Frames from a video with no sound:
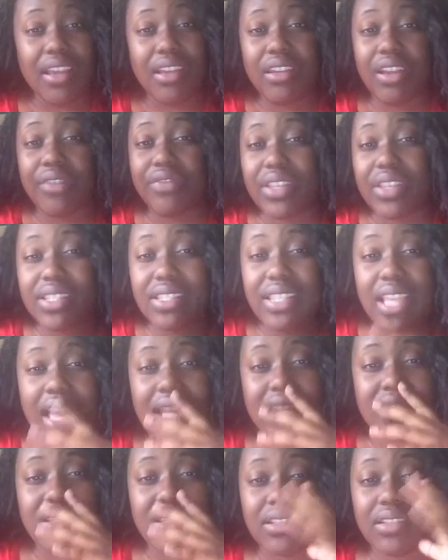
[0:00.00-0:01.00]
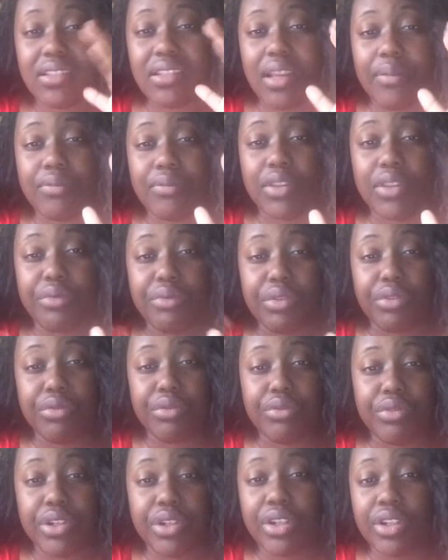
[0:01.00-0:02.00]
You have to send the
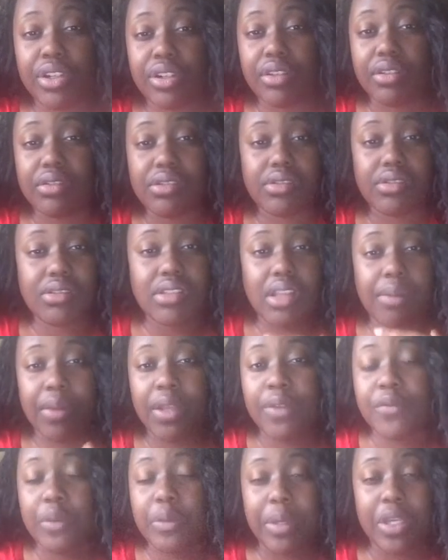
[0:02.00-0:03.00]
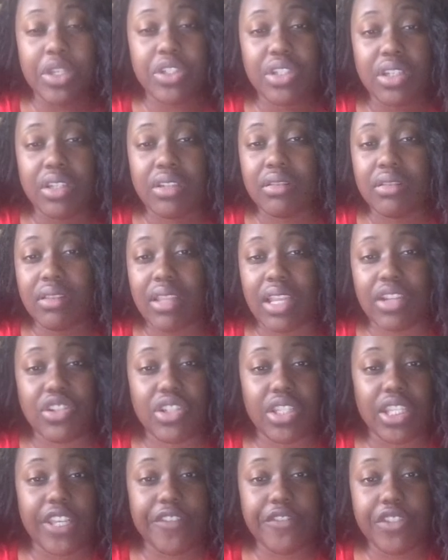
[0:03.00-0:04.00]
recruiter some information that
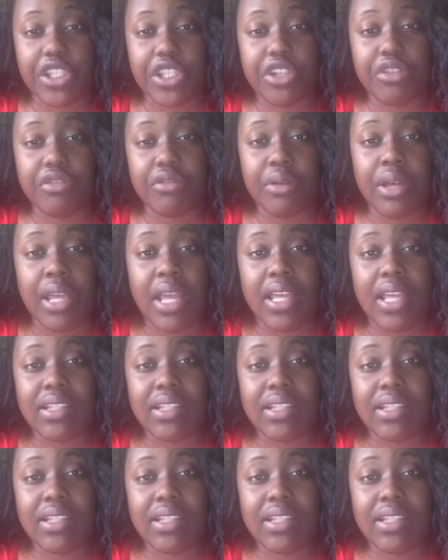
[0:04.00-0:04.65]
she gives you